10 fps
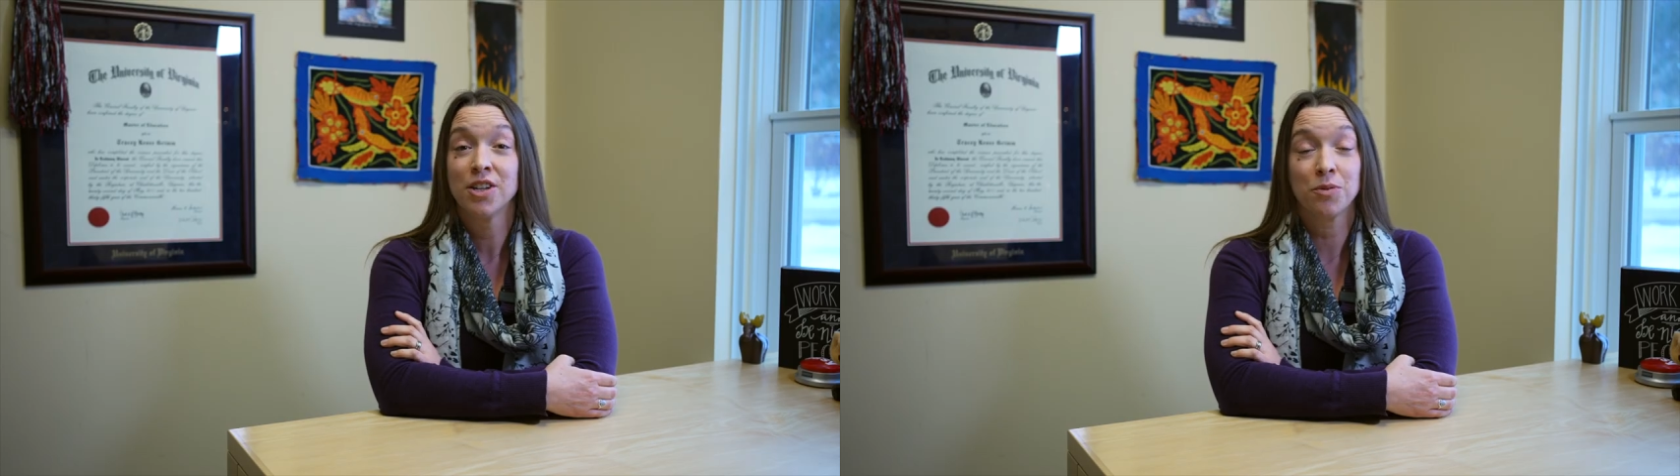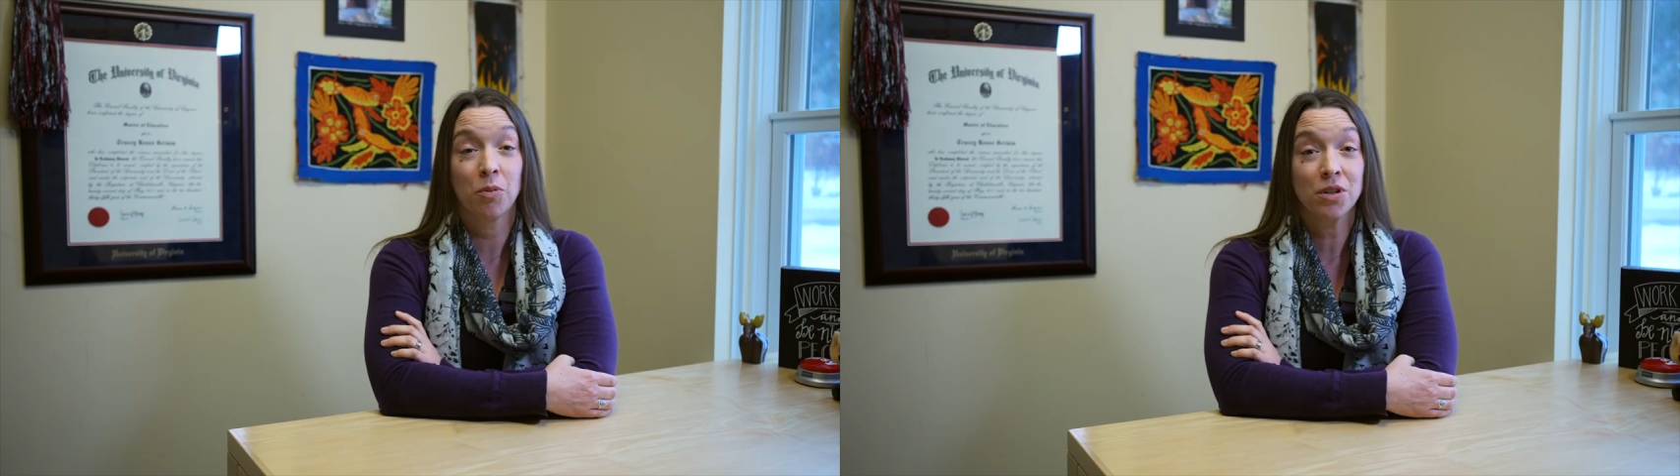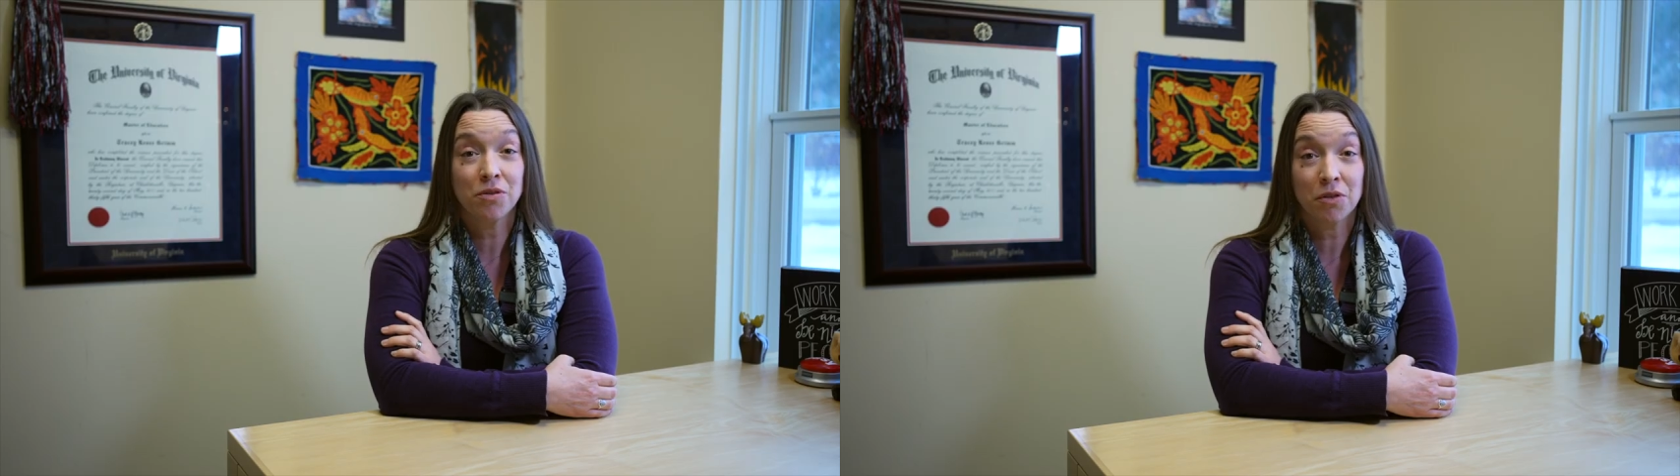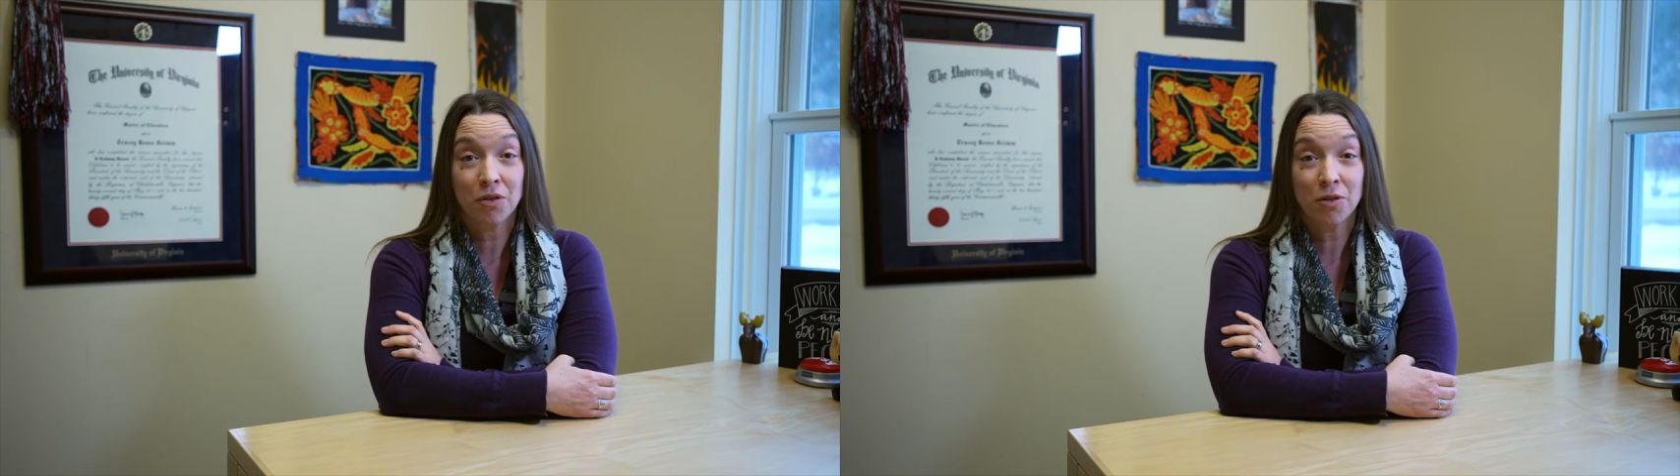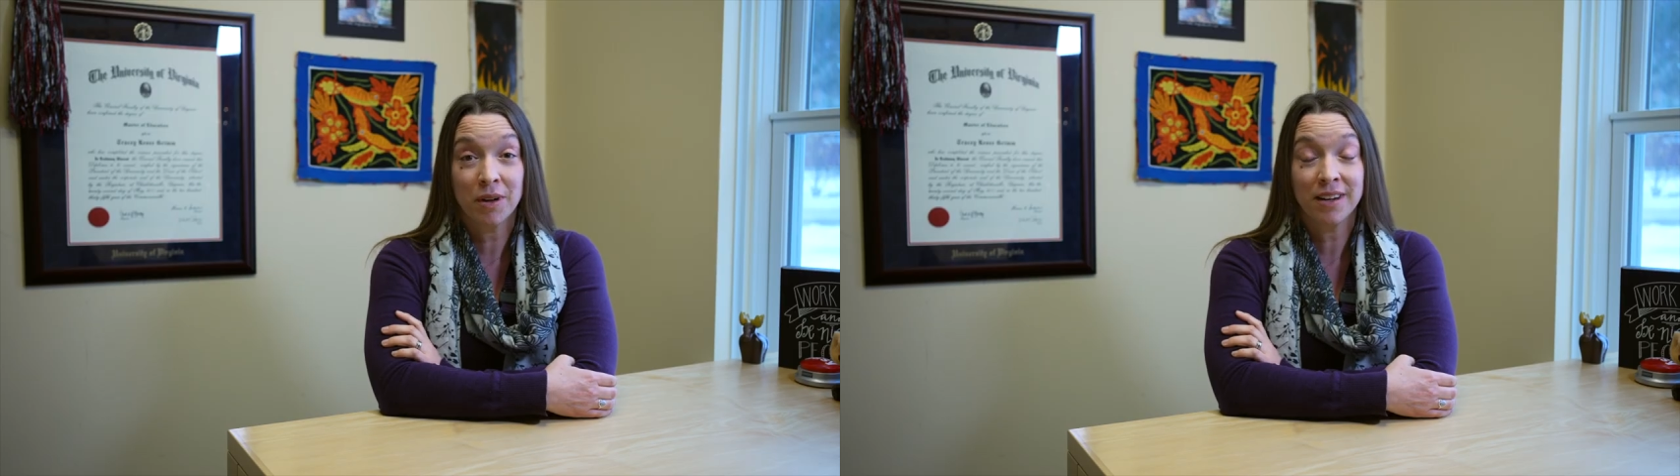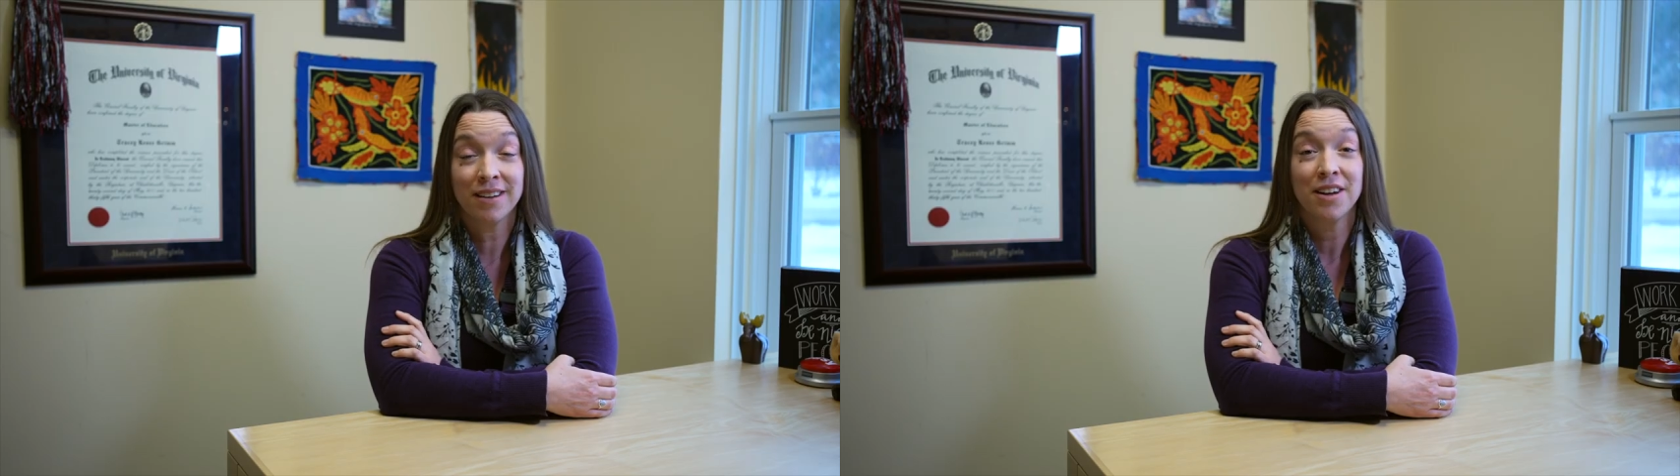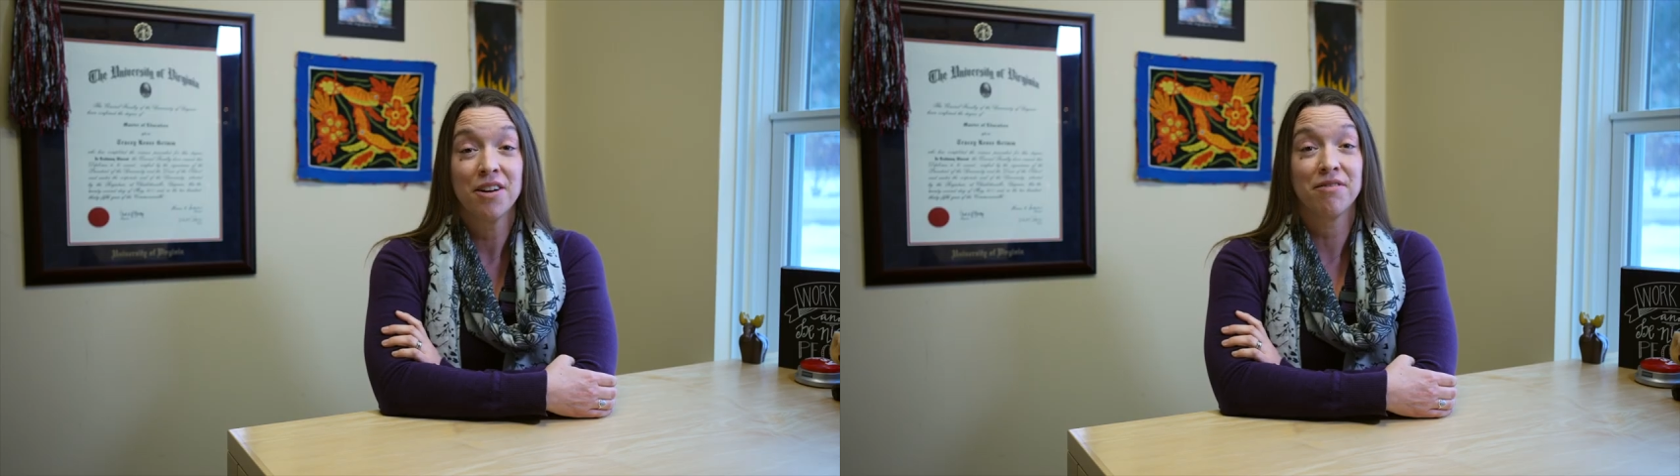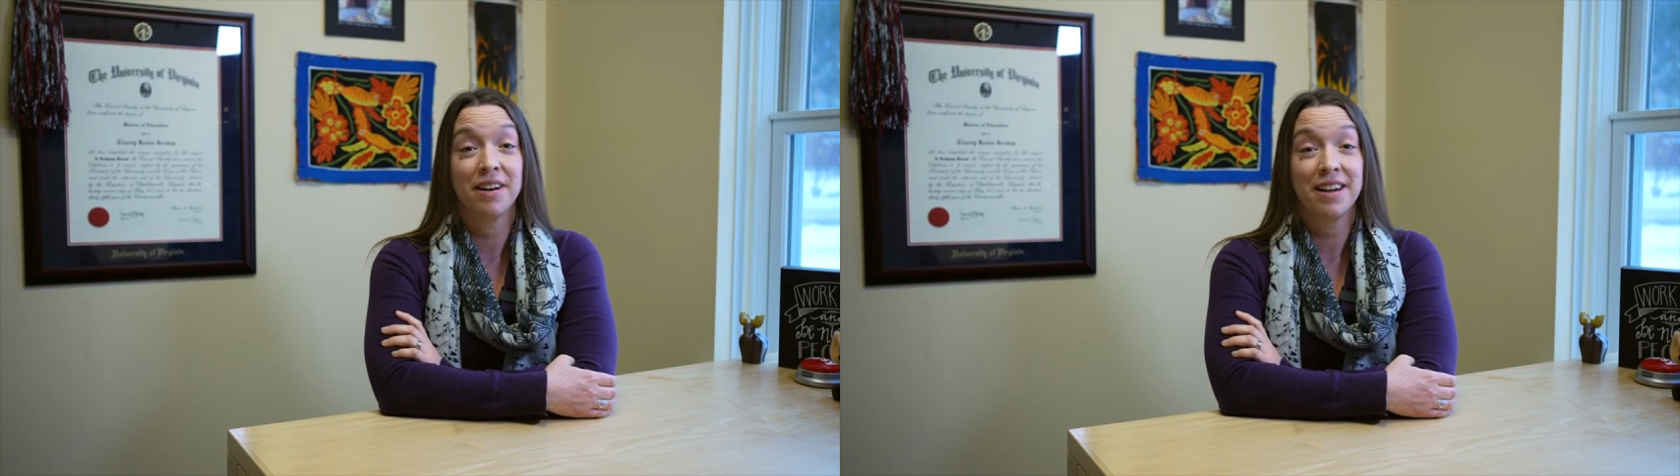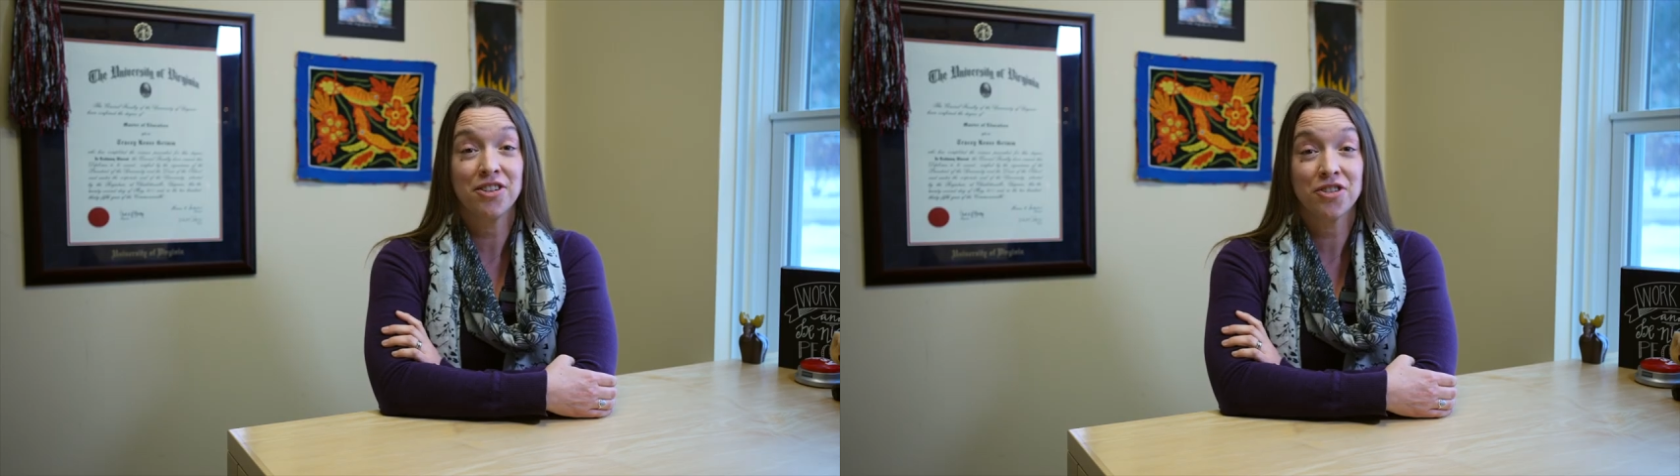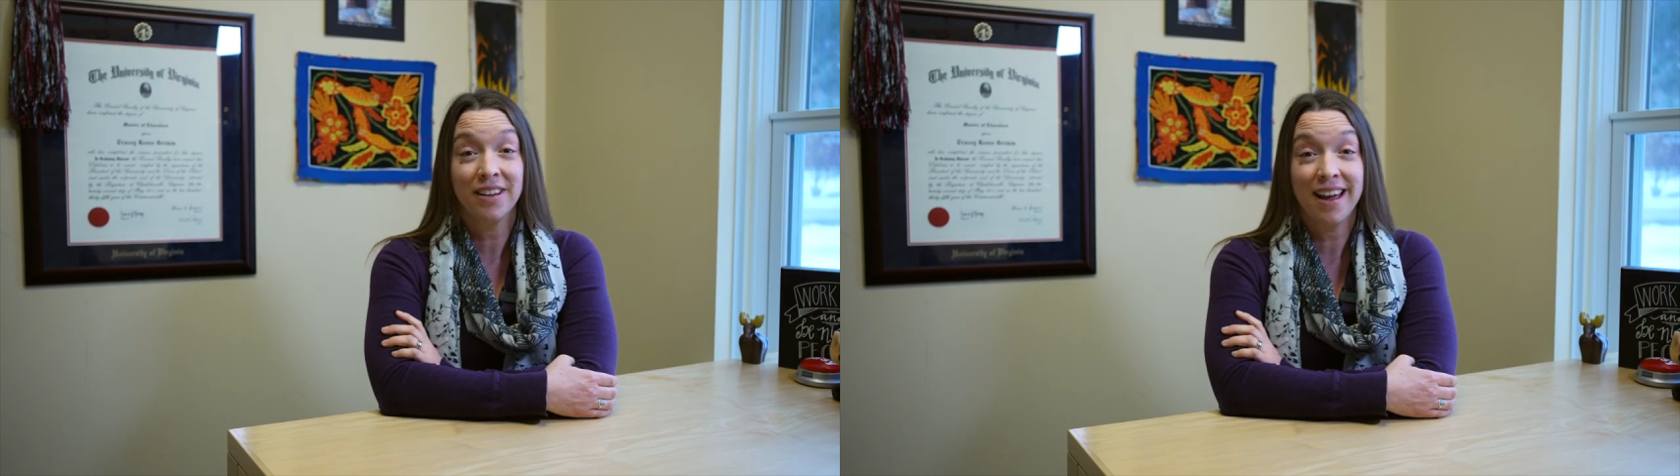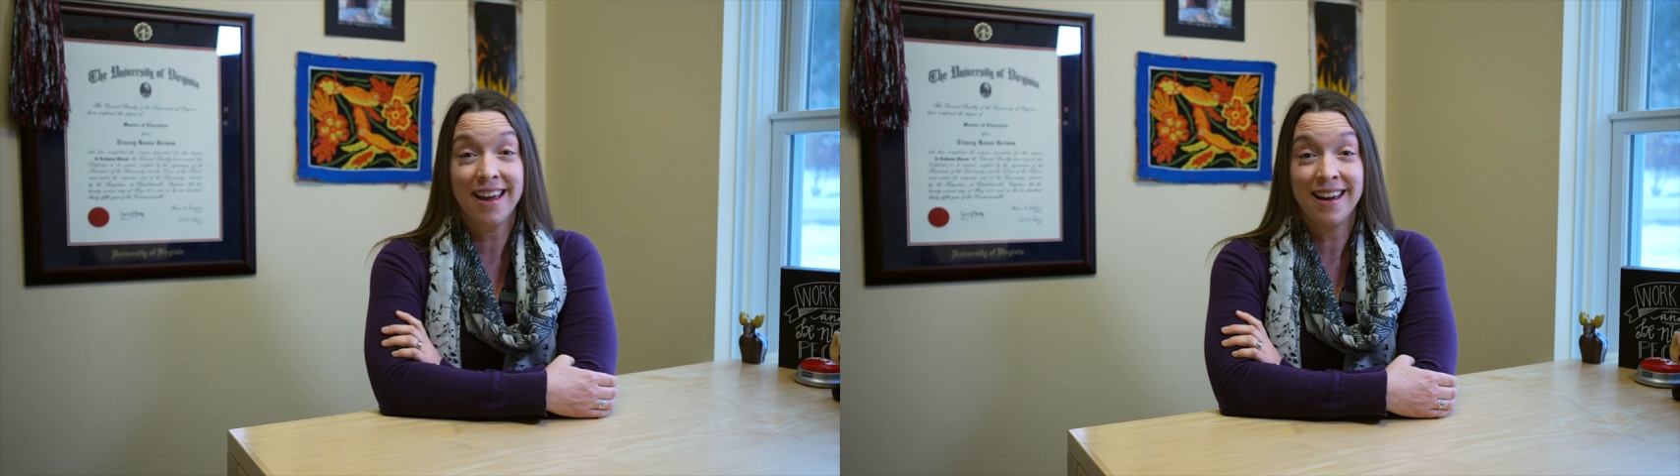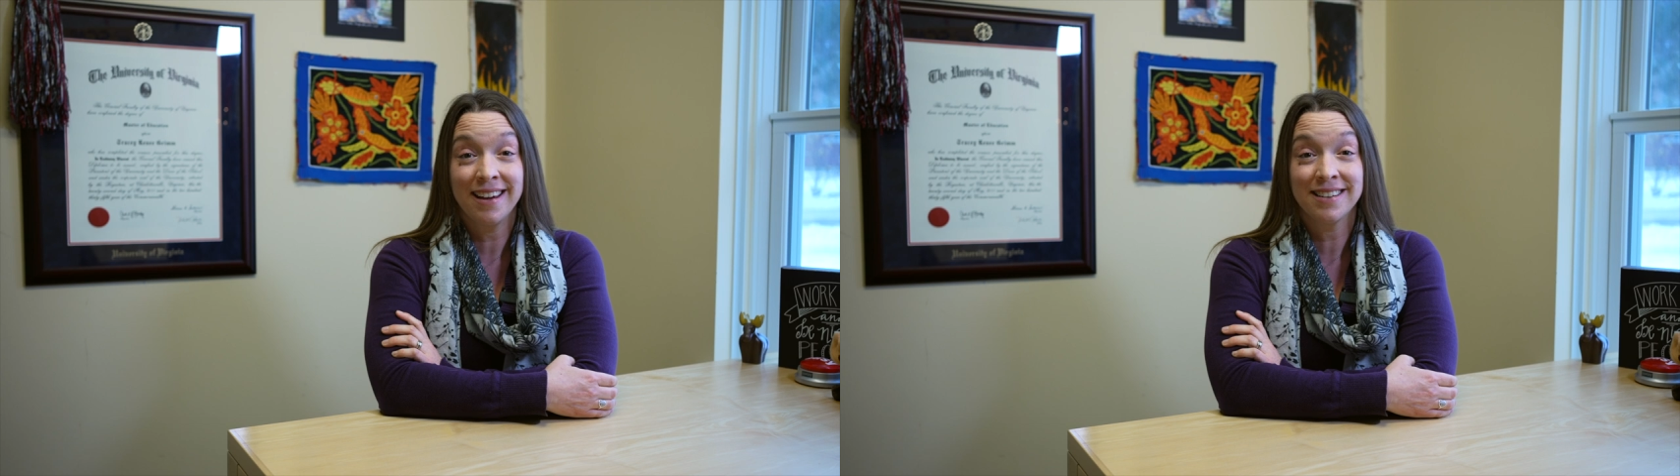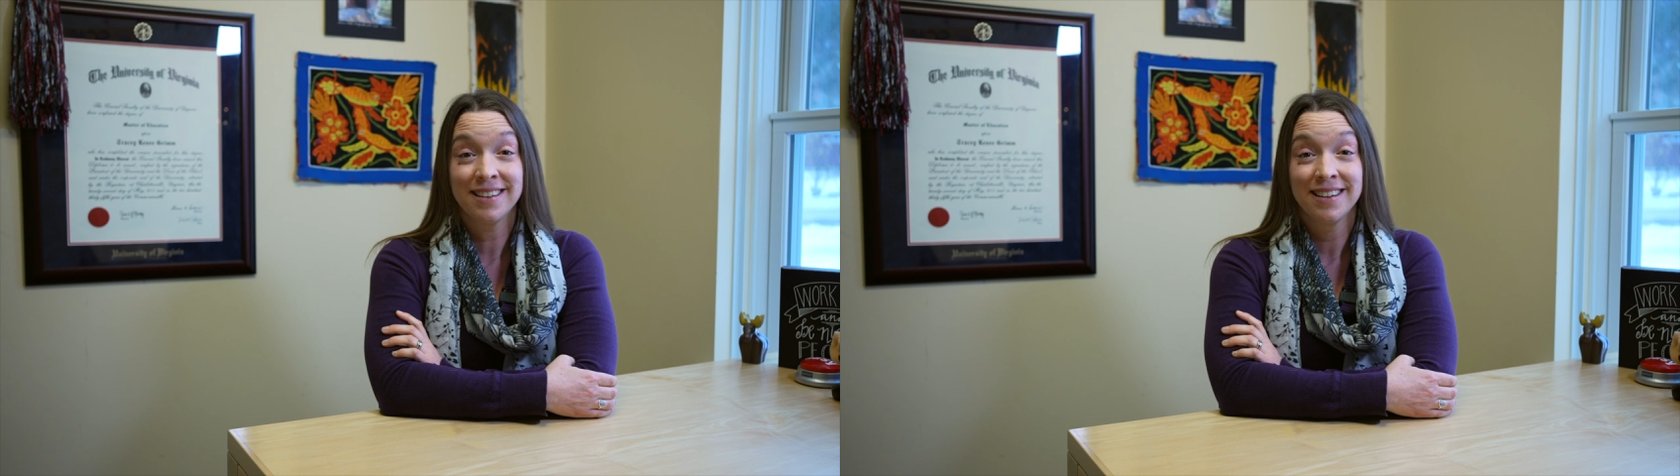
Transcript: sports recruitment, financial aid,